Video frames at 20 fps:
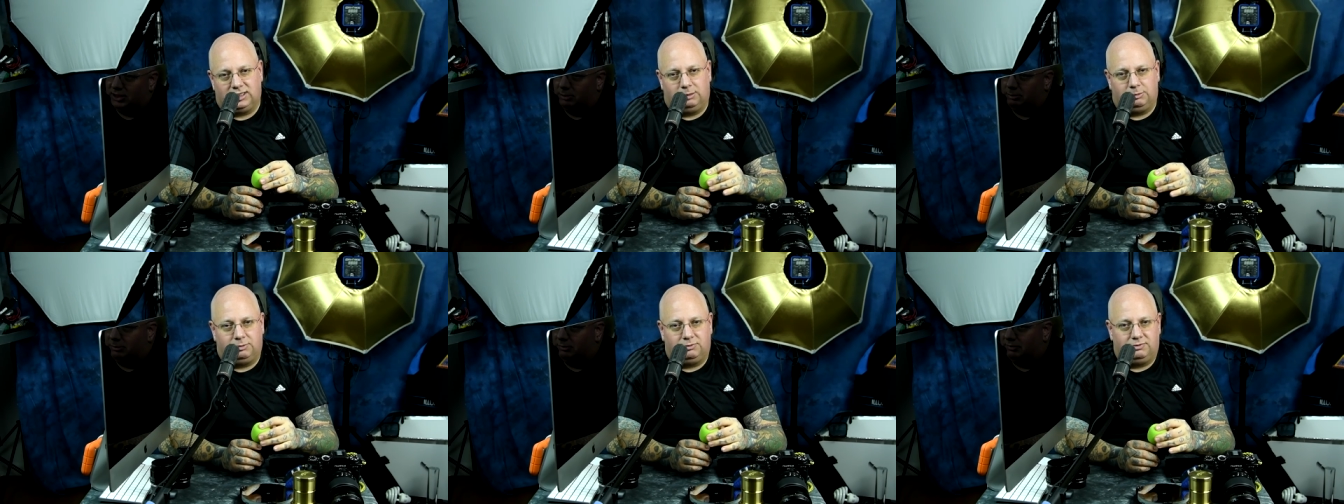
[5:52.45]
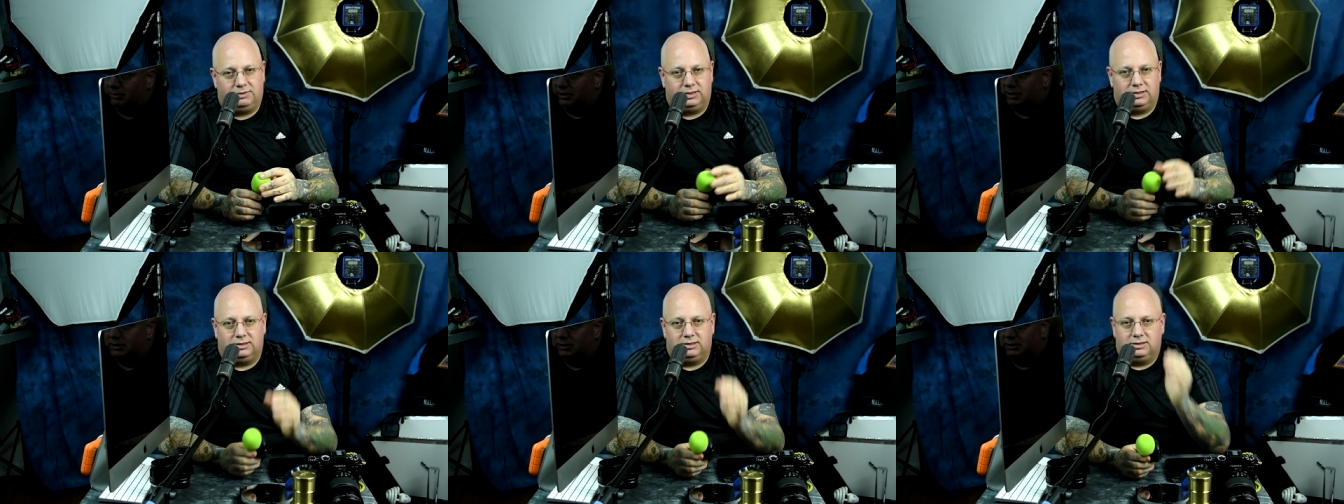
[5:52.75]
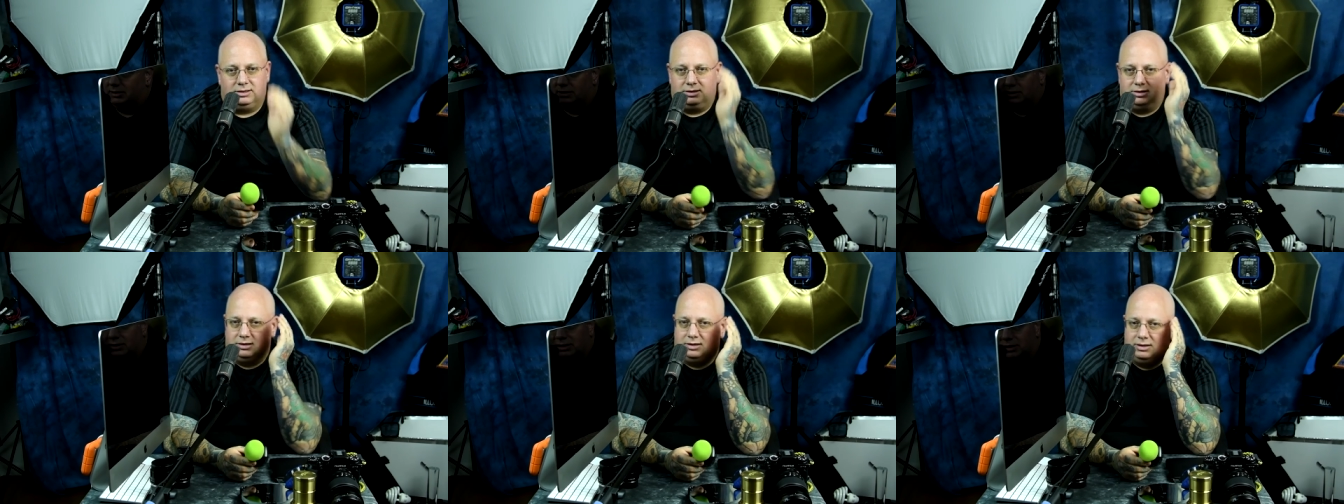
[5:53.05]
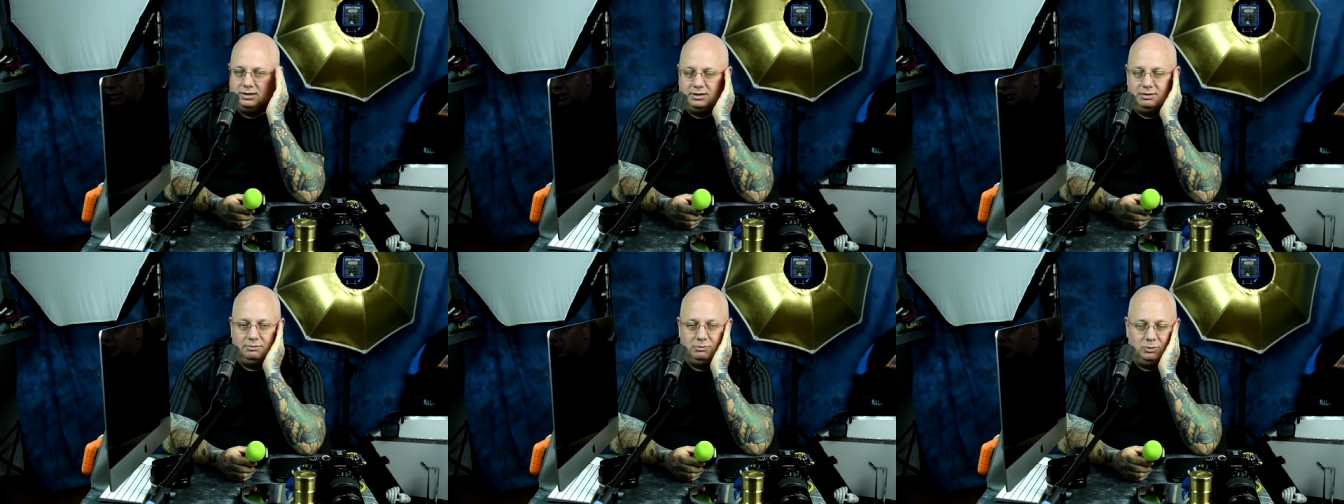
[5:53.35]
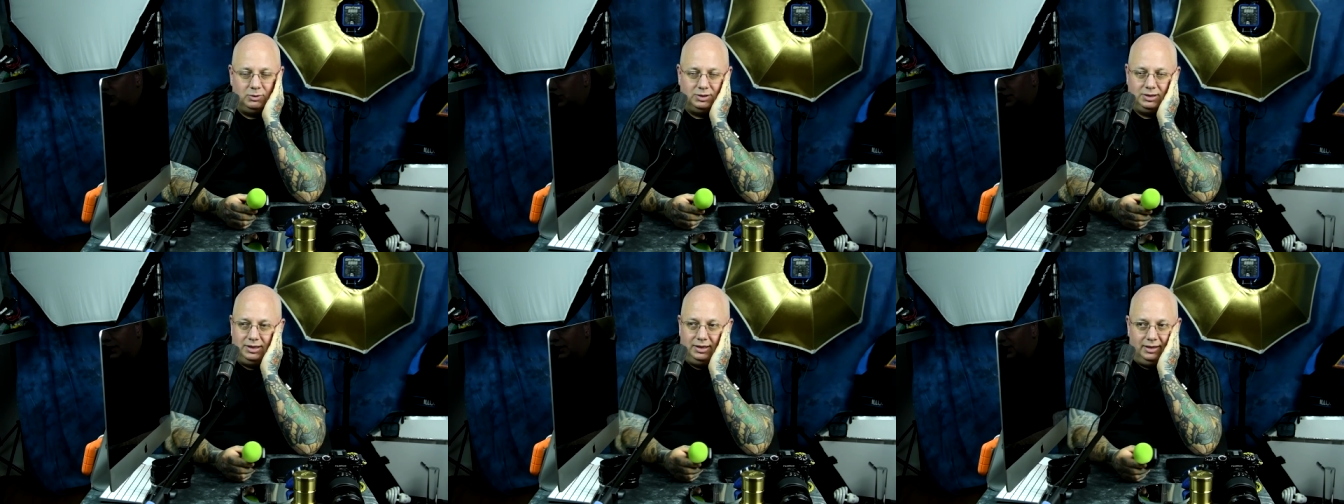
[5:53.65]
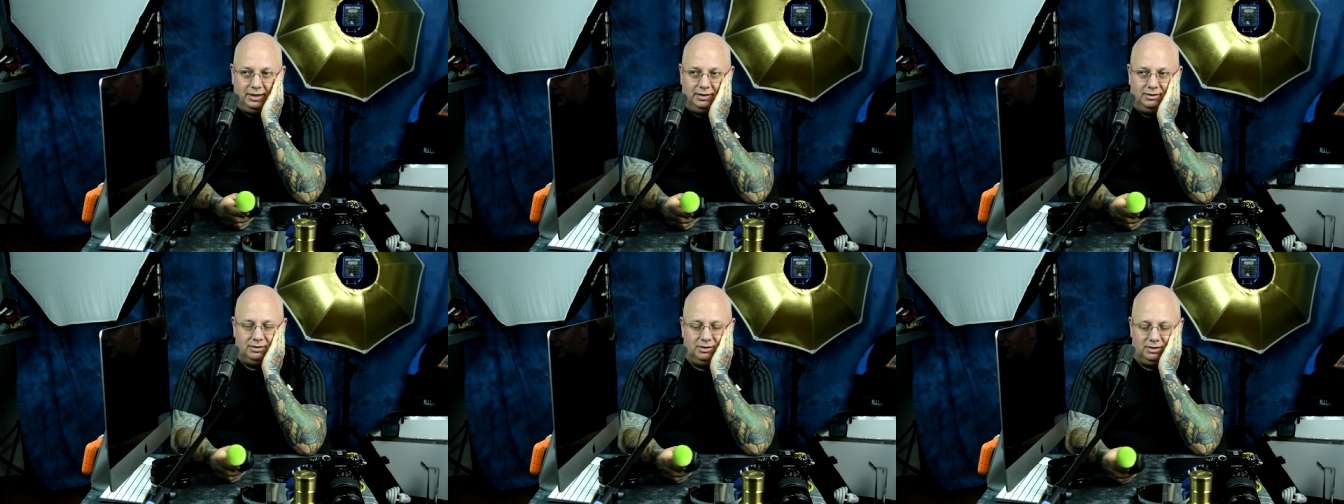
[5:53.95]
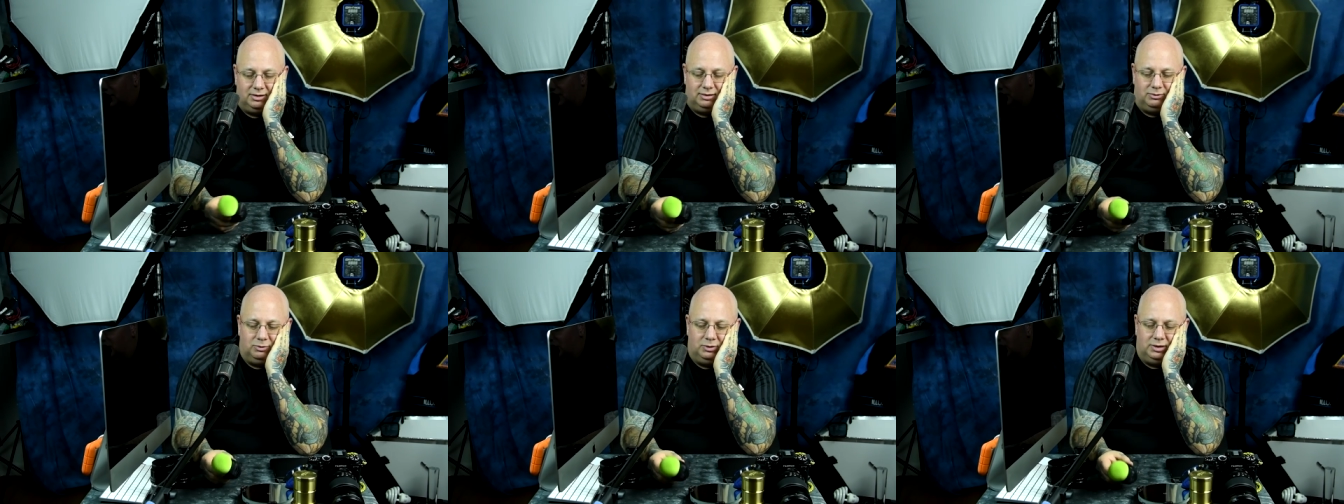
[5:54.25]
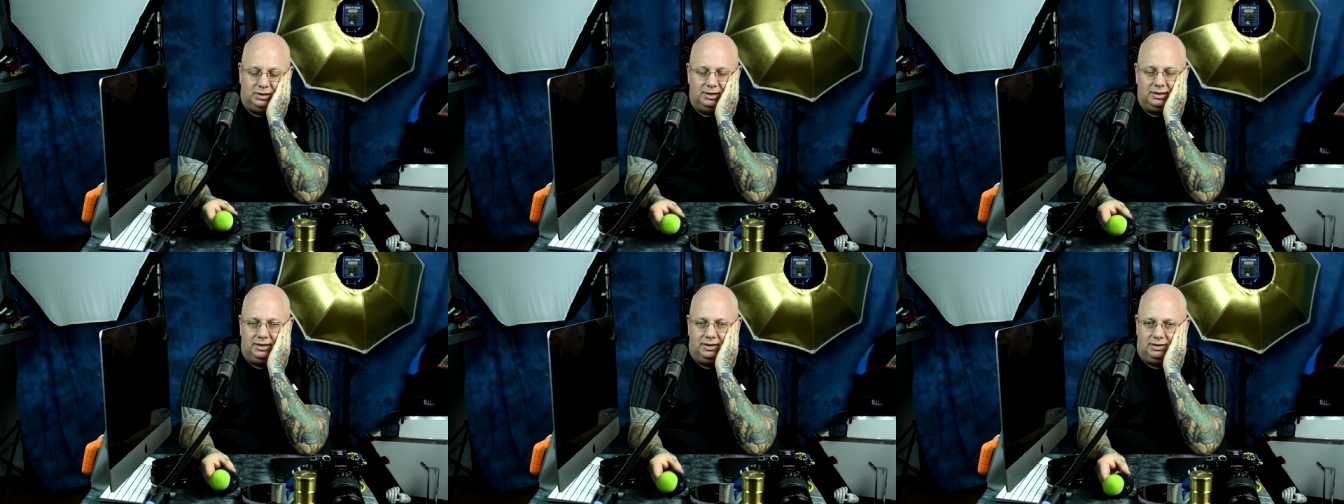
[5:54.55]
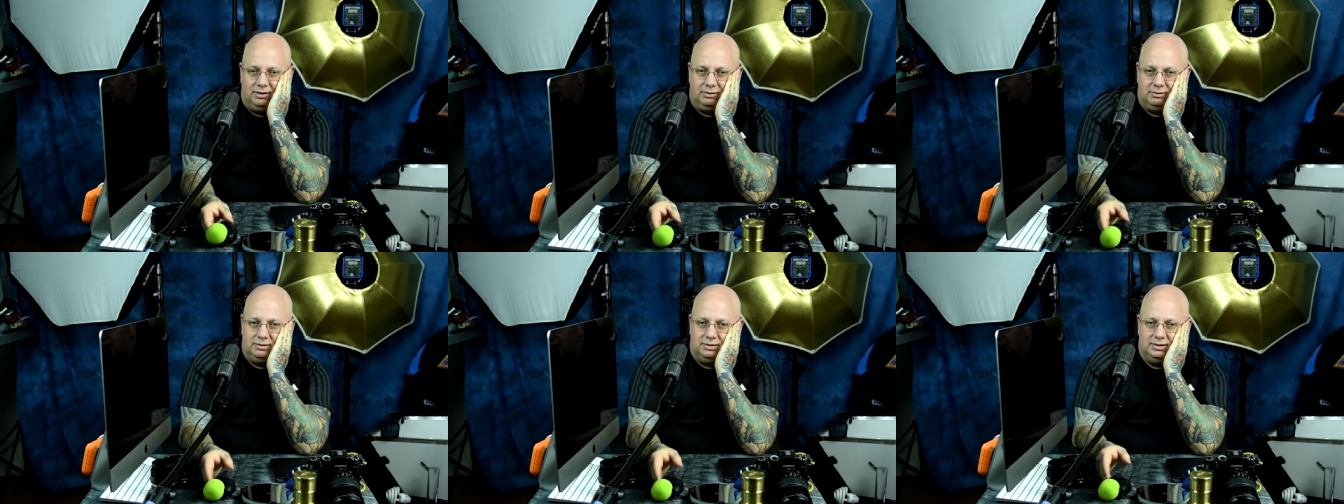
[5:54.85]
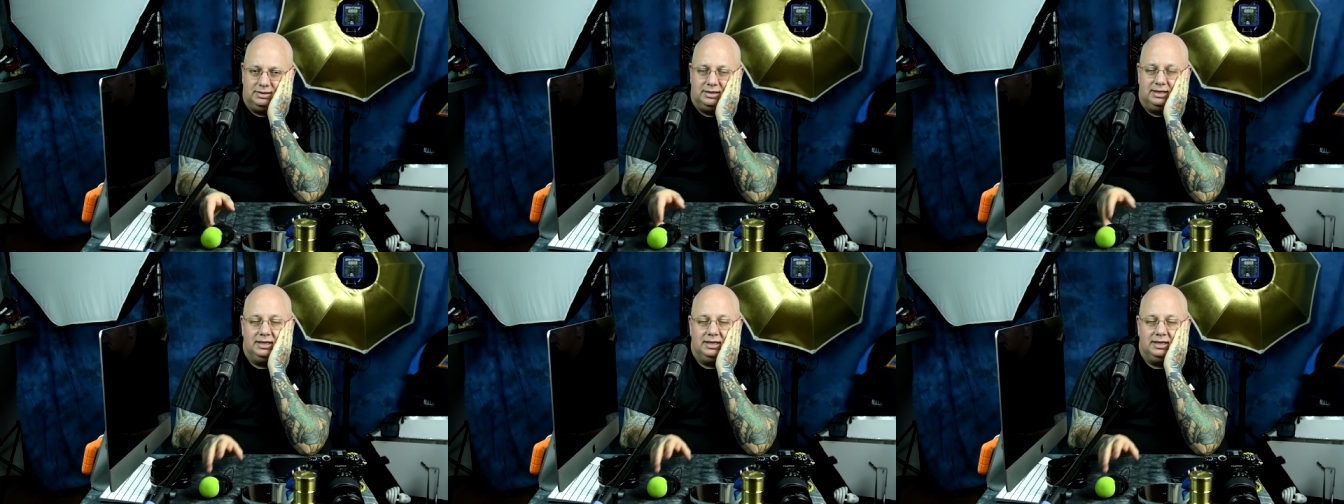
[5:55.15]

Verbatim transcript: top of it? What the hell? What the hell?